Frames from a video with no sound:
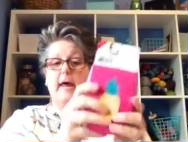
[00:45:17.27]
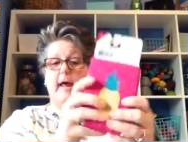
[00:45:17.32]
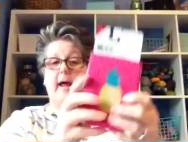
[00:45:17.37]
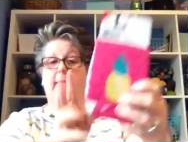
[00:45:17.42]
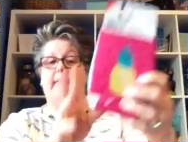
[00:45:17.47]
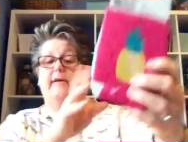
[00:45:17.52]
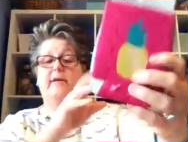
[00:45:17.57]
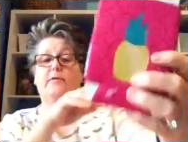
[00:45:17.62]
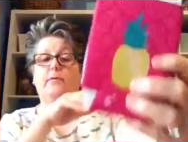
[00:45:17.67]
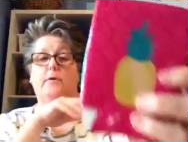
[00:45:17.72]

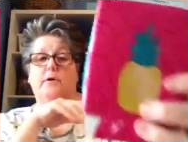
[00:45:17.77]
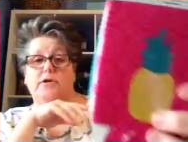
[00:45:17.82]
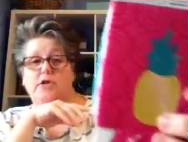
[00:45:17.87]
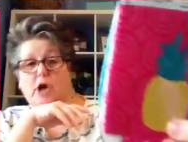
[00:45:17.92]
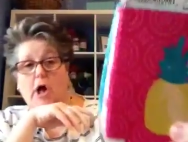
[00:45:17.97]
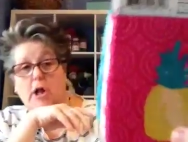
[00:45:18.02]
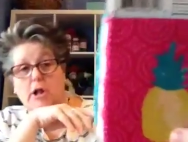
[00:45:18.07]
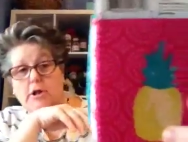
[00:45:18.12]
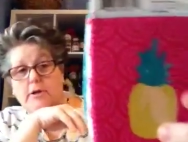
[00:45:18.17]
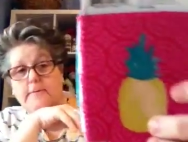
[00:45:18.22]
And these were
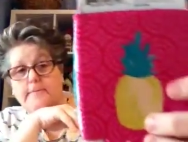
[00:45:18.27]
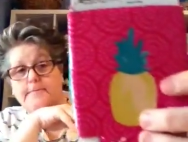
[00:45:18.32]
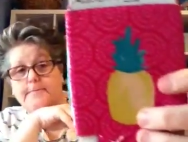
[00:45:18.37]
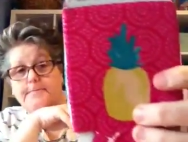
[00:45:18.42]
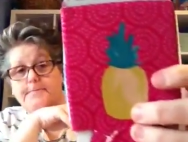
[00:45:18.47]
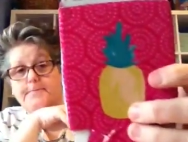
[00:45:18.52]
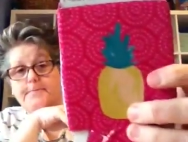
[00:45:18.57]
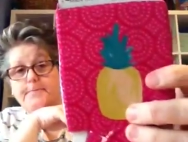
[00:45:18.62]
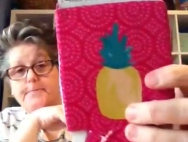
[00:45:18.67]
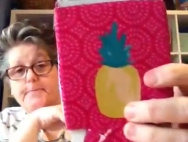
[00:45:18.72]
$1.
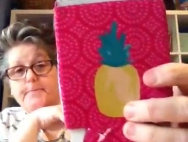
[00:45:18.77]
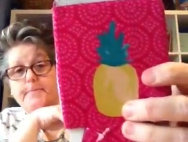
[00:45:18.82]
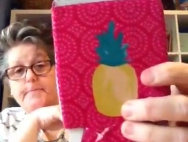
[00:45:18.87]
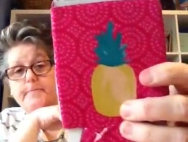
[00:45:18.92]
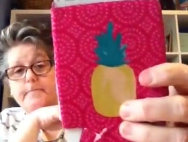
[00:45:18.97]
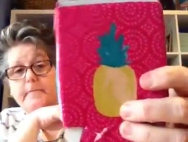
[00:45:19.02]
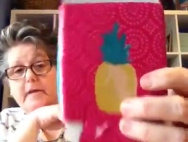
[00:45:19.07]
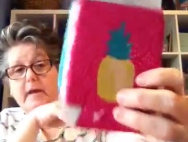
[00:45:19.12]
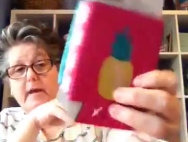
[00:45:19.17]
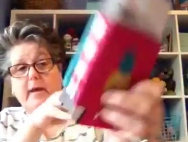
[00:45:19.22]

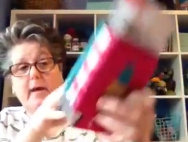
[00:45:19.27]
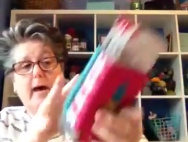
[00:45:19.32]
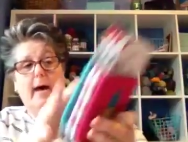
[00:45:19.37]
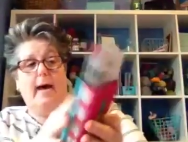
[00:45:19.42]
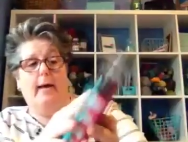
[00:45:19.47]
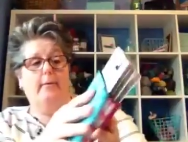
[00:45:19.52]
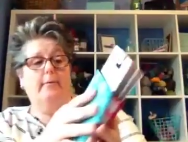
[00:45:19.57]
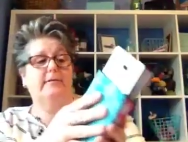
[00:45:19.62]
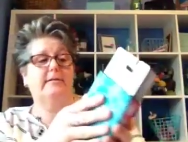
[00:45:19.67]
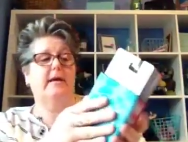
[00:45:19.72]

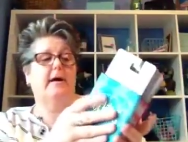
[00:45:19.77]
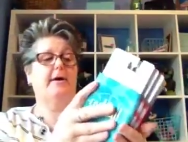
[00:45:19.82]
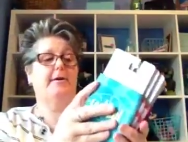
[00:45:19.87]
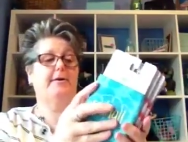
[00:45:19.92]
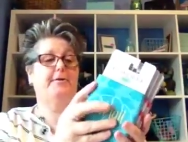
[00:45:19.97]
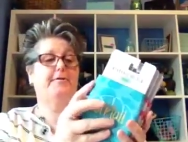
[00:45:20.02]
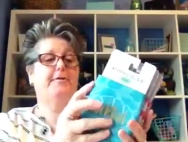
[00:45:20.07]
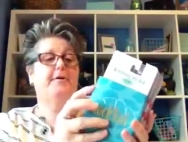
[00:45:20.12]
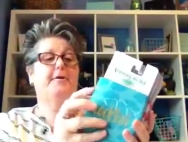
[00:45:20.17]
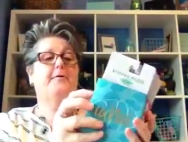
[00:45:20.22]
I will tell
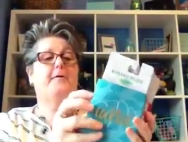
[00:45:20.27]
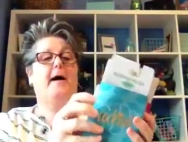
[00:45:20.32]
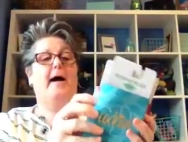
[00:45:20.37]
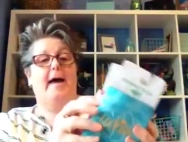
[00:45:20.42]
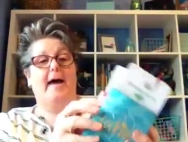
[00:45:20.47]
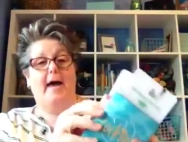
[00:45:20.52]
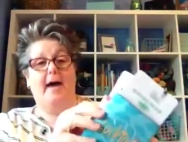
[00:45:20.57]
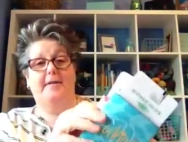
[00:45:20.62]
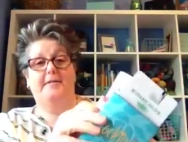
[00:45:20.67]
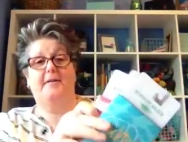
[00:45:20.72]
you though,
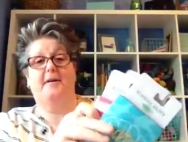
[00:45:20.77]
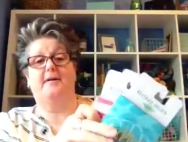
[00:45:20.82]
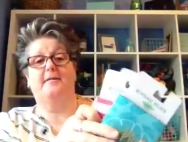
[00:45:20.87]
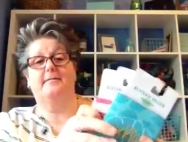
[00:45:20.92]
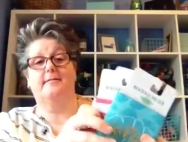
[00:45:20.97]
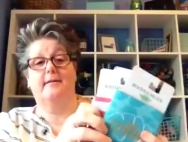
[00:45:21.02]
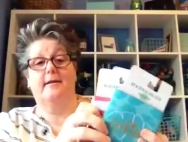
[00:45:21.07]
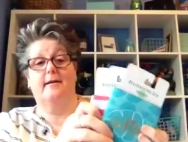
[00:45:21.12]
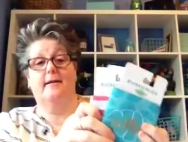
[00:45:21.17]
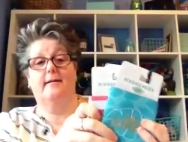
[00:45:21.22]
I had to
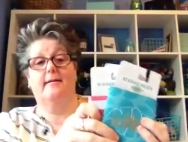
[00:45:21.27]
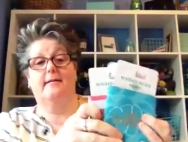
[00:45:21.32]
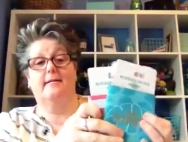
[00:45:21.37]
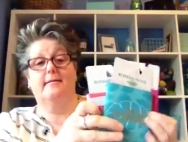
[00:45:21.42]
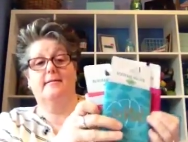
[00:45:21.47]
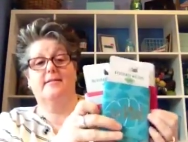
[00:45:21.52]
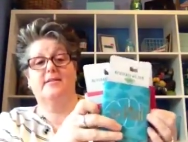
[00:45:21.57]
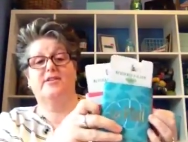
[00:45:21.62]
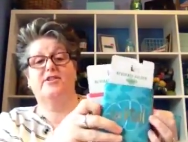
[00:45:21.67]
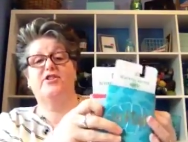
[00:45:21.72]

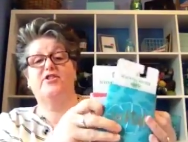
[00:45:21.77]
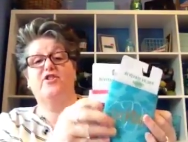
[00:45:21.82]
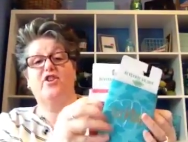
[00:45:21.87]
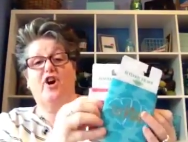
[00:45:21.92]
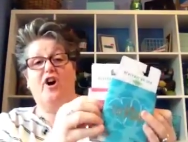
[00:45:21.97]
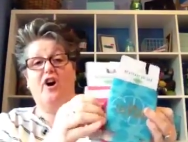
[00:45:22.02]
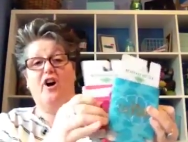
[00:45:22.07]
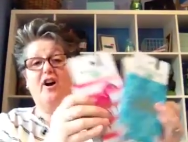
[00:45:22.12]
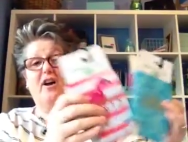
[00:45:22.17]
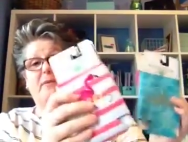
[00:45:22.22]

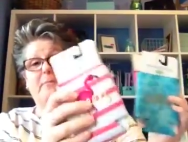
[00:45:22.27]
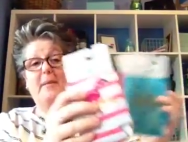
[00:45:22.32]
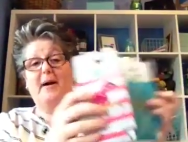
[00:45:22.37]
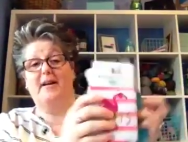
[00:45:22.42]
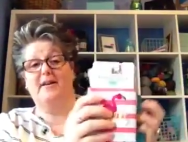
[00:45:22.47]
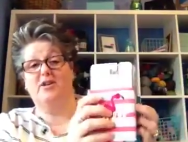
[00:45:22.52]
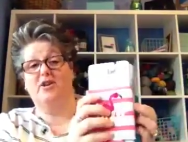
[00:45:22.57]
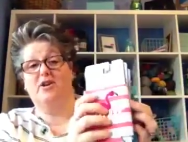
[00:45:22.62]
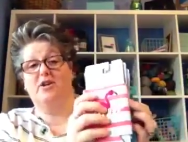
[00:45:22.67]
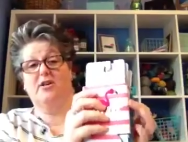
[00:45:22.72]
stalk
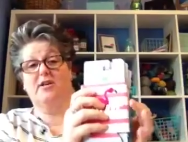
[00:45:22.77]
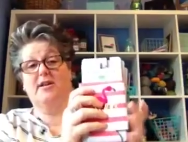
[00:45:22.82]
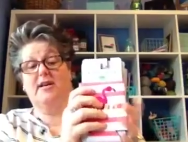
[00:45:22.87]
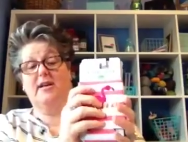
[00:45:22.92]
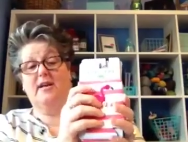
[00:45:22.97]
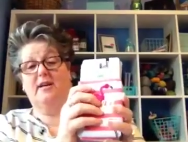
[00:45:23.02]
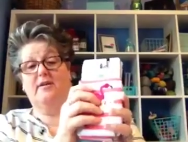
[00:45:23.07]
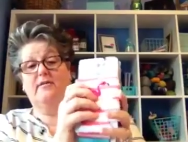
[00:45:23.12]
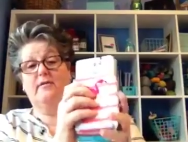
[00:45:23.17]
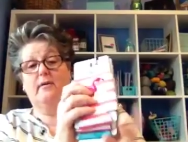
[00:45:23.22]
my
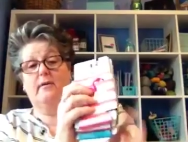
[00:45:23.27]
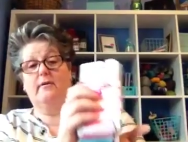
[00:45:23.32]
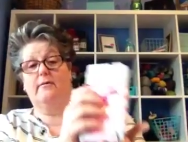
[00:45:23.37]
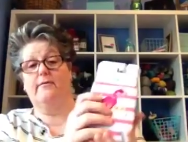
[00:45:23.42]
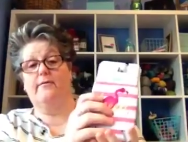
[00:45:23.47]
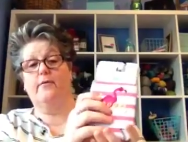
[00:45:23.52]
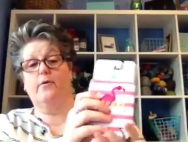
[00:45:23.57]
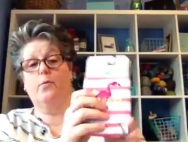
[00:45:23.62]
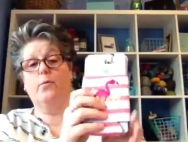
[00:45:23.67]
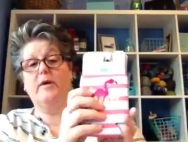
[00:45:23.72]
Target
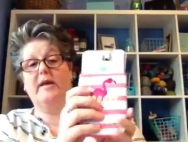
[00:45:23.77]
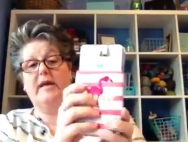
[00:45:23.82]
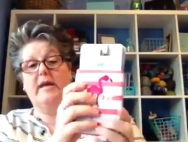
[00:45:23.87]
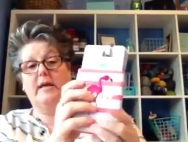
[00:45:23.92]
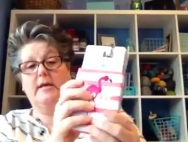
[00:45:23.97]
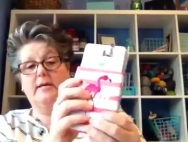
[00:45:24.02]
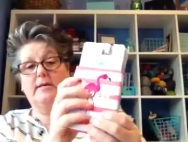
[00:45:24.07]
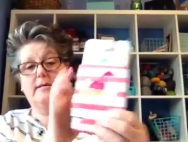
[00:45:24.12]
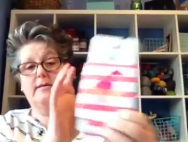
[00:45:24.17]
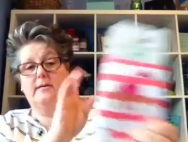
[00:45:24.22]
for
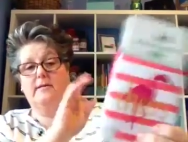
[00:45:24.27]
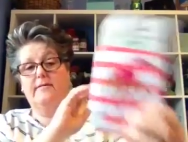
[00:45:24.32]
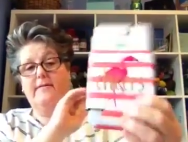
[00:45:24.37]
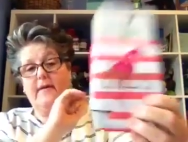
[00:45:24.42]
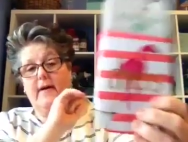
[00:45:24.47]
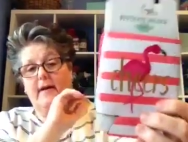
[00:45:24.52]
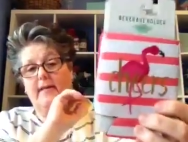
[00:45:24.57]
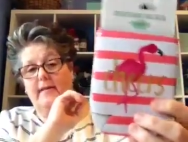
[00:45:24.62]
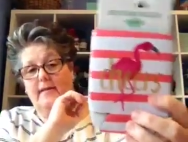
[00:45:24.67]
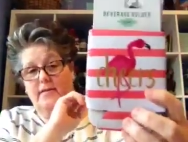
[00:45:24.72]
weeks to
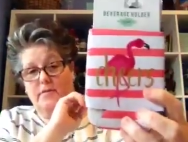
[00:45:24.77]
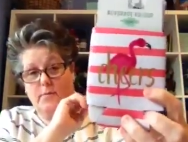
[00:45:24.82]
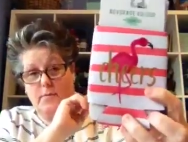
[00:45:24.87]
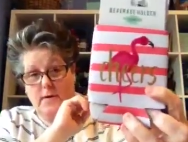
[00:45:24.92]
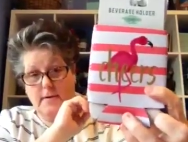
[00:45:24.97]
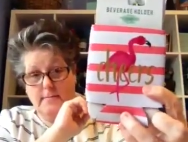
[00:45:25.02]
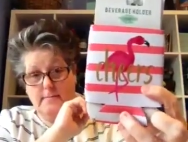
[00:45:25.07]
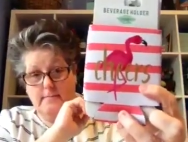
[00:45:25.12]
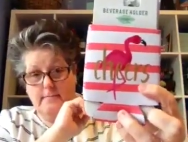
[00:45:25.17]
find this one.